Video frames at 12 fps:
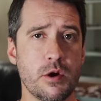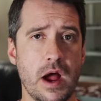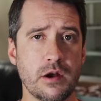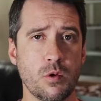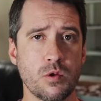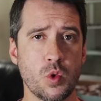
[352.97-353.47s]

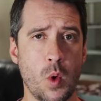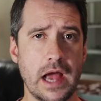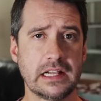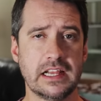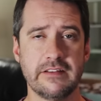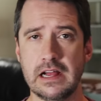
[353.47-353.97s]
run on
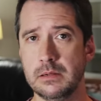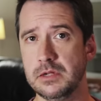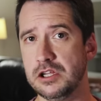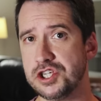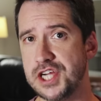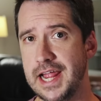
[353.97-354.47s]
widely
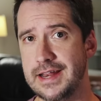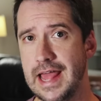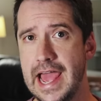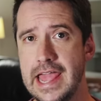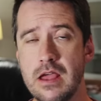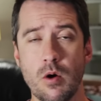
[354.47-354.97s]
available Jet
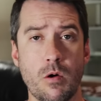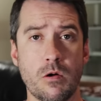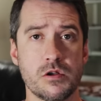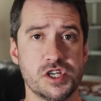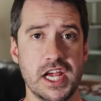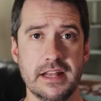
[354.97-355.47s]
A
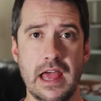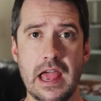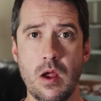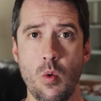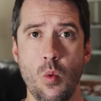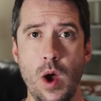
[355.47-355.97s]
or Jet
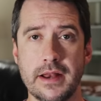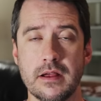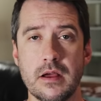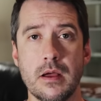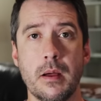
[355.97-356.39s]
A1.